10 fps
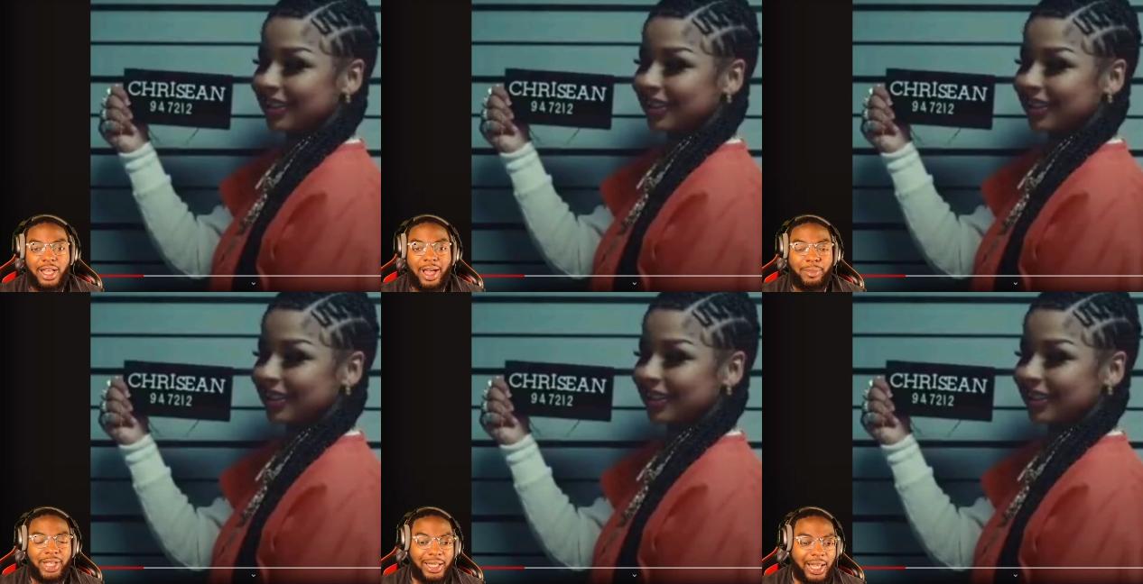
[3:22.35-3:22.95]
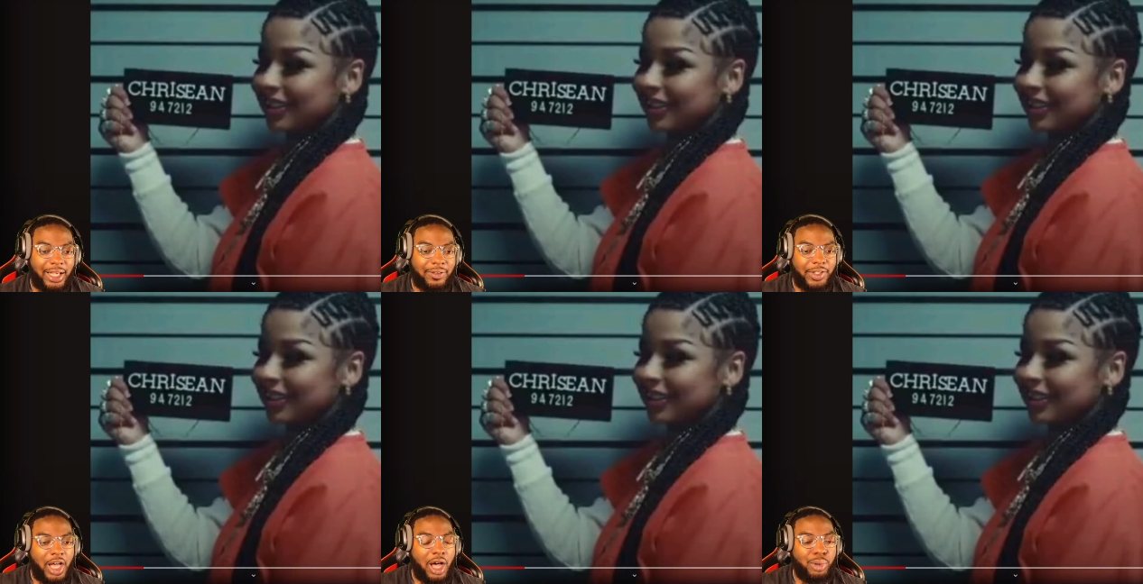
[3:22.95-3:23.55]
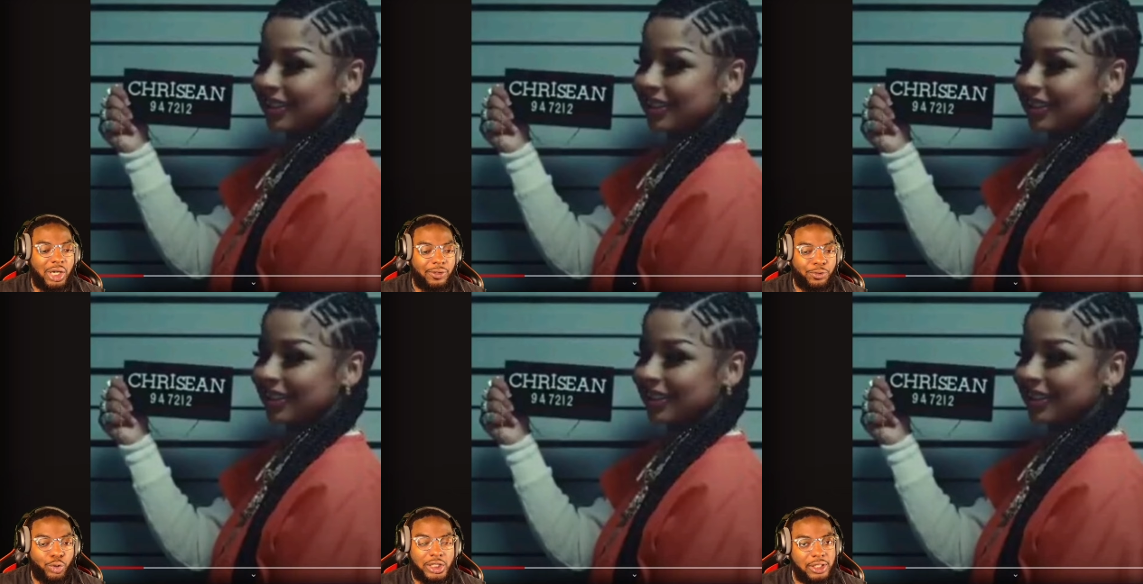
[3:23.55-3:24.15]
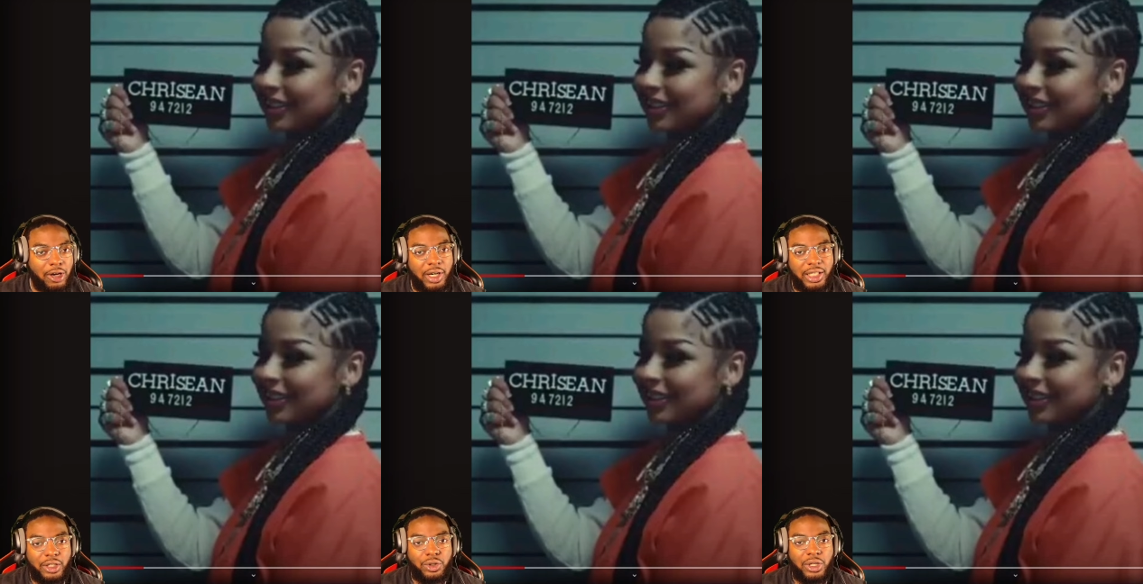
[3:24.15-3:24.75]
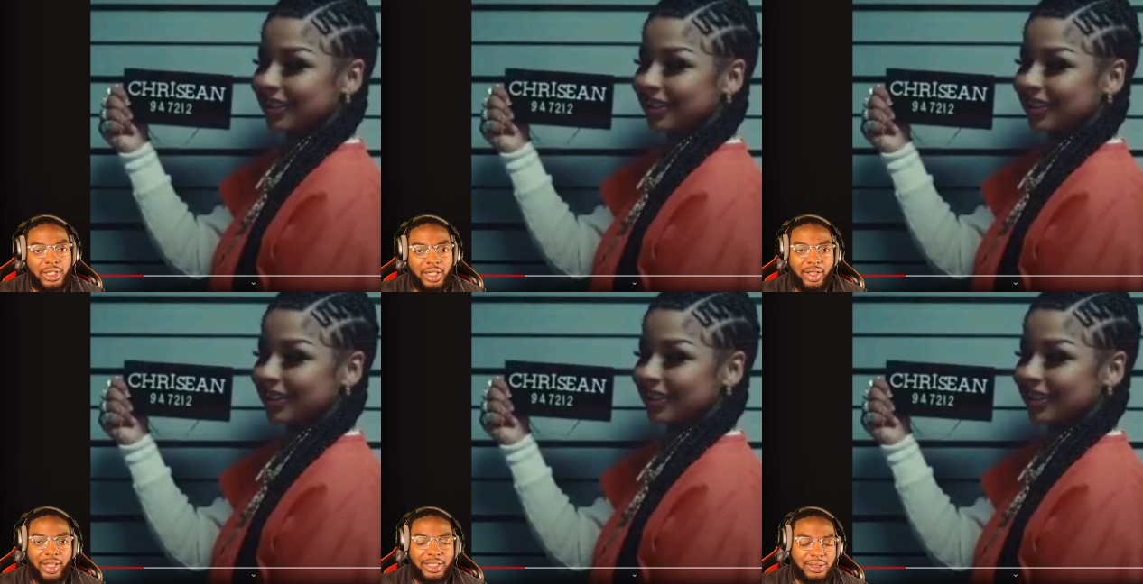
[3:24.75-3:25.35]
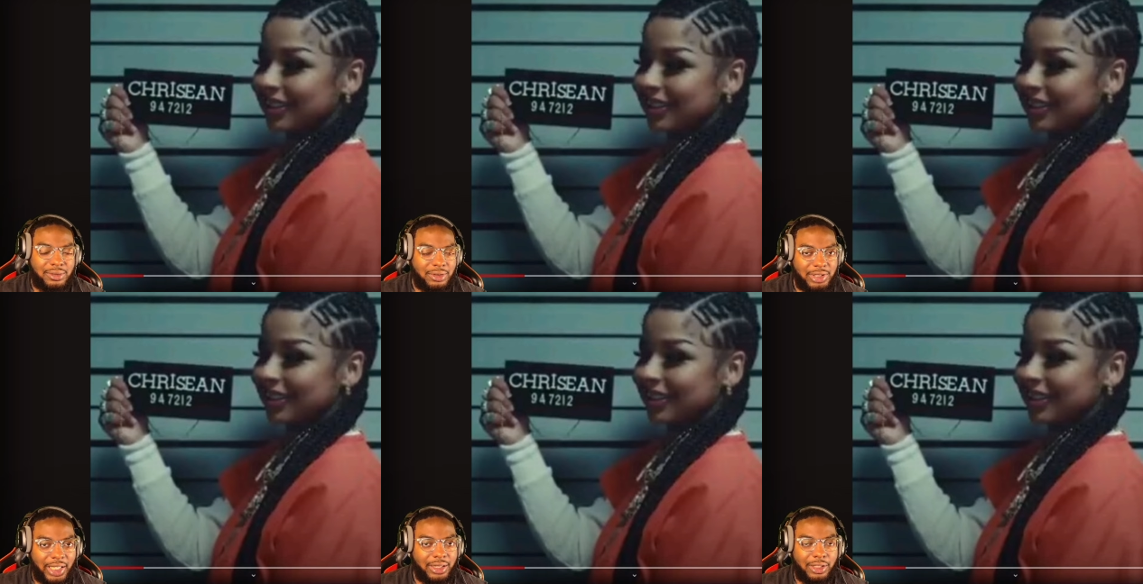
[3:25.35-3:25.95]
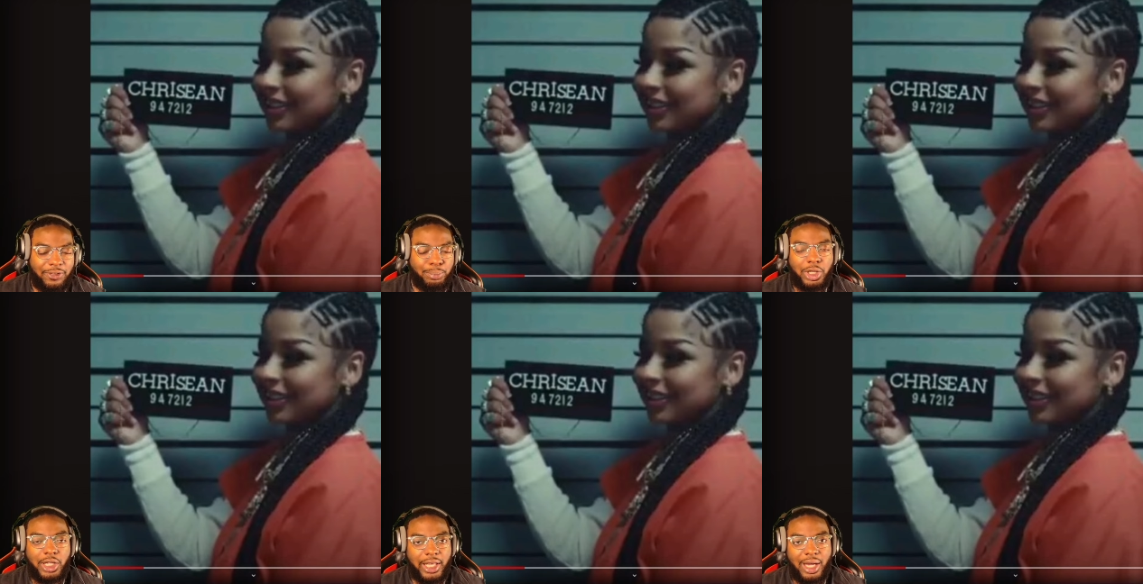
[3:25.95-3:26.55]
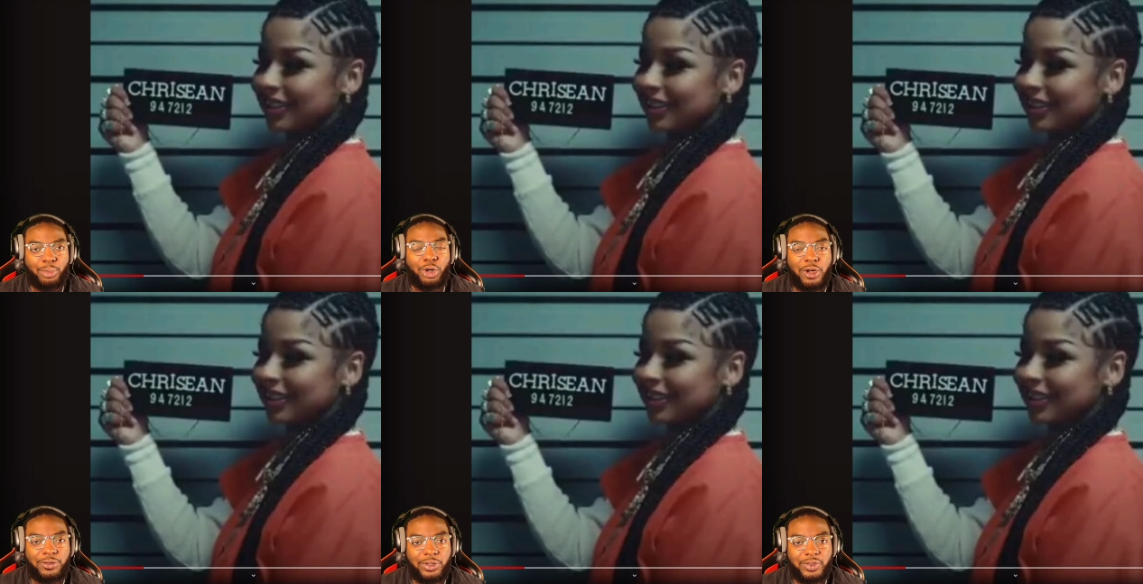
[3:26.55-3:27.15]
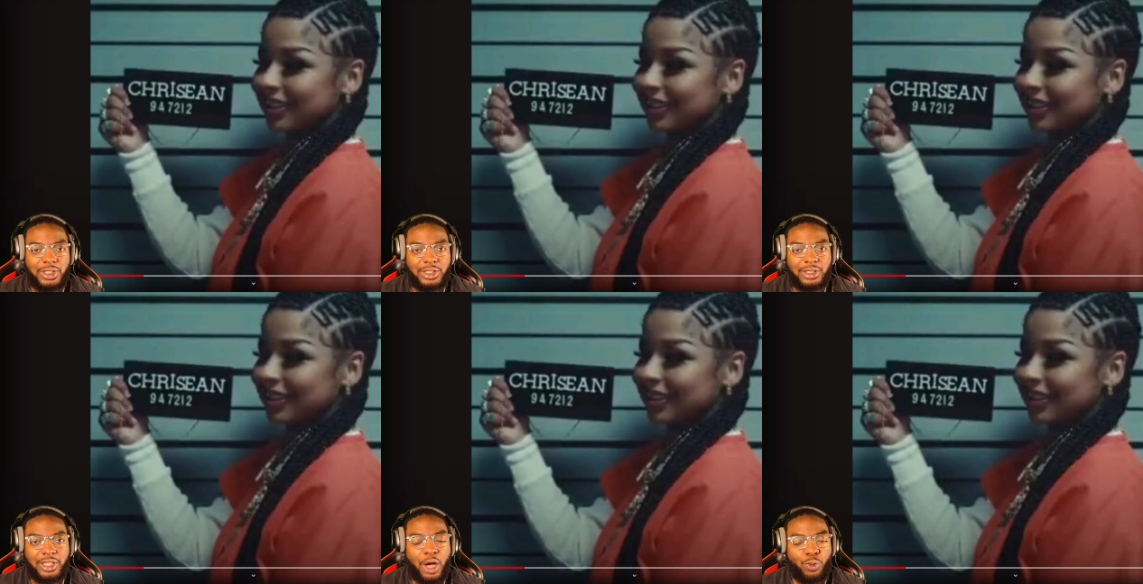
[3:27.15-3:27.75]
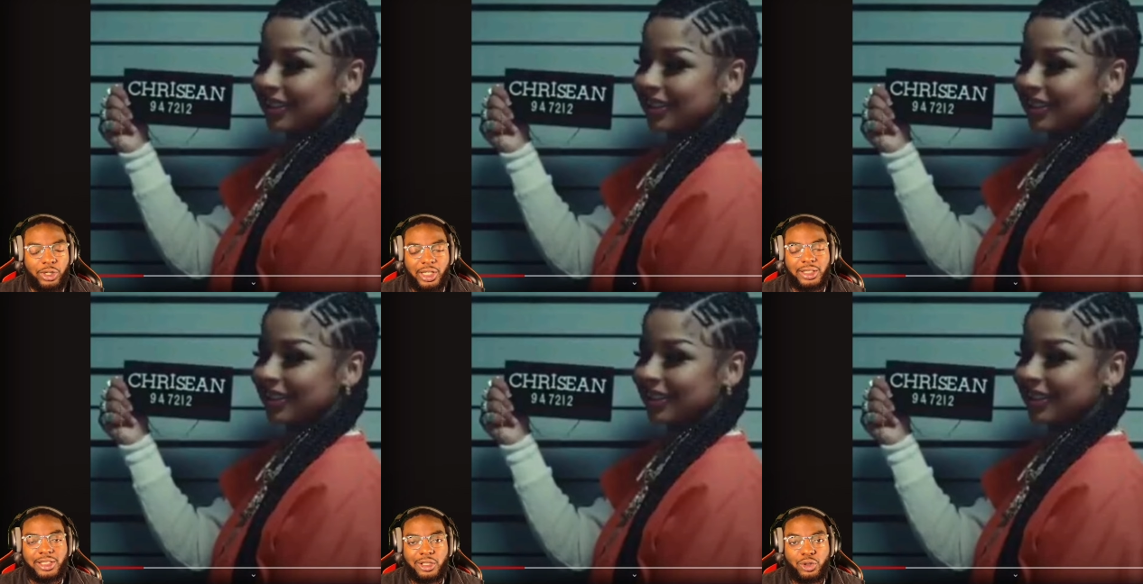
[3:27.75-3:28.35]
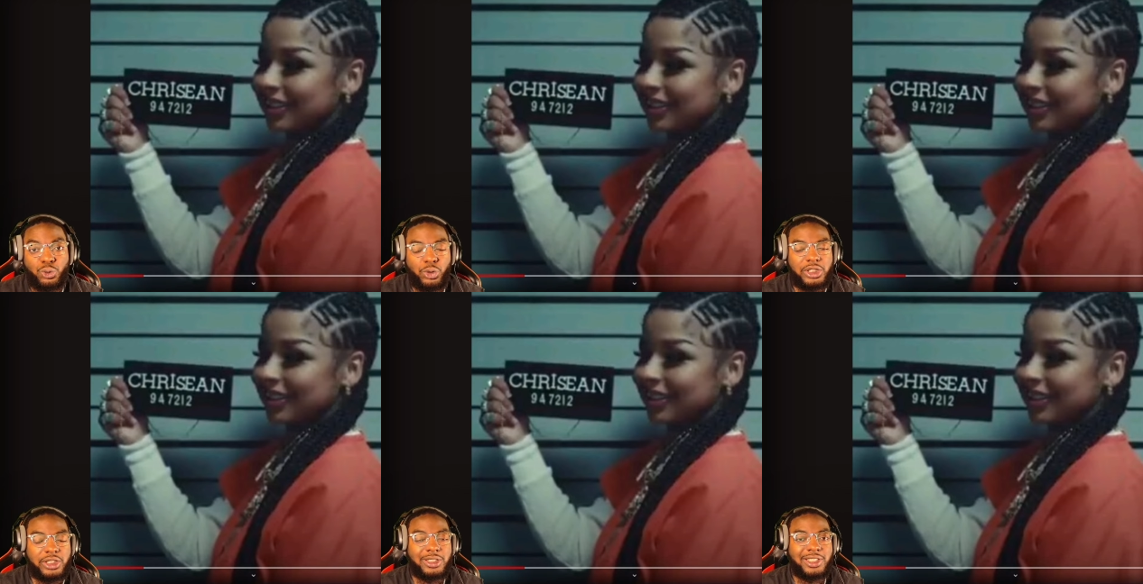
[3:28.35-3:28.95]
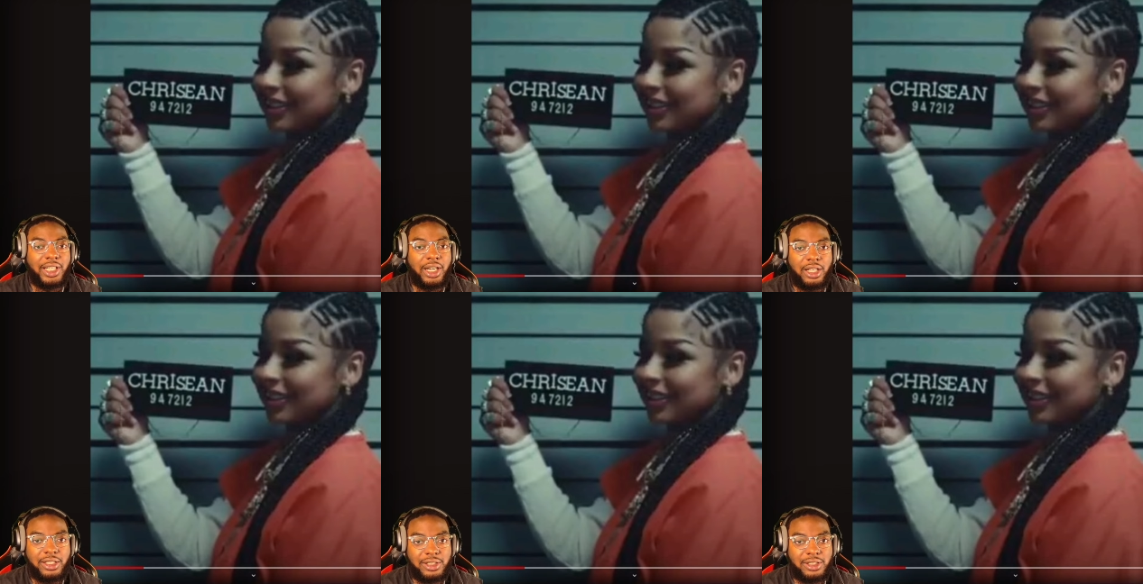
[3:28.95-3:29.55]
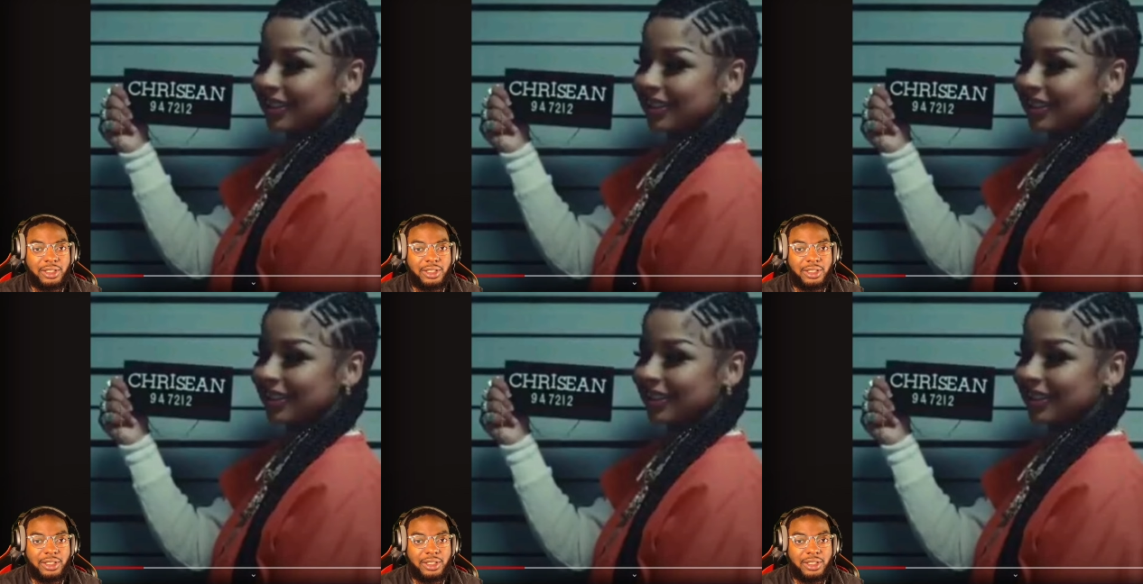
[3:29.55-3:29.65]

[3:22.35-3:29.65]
Speaker 1: I mean, like if y'all put a voice audio and take the the camera off of it, y'all wouldn't even tell who which sister it is.